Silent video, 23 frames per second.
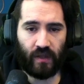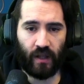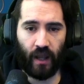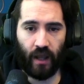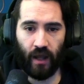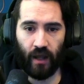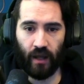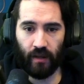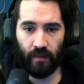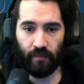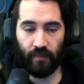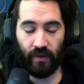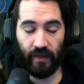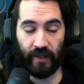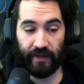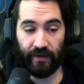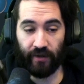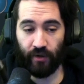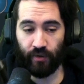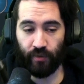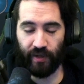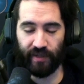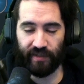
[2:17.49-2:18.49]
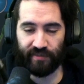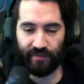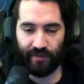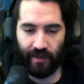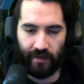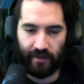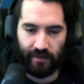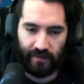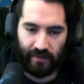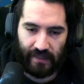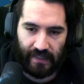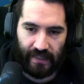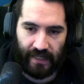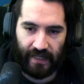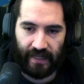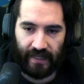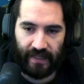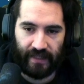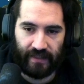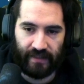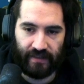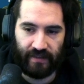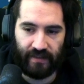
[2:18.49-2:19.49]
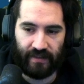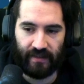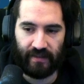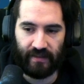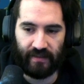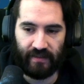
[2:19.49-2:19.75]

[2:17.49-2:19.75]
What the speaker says: our quest log, and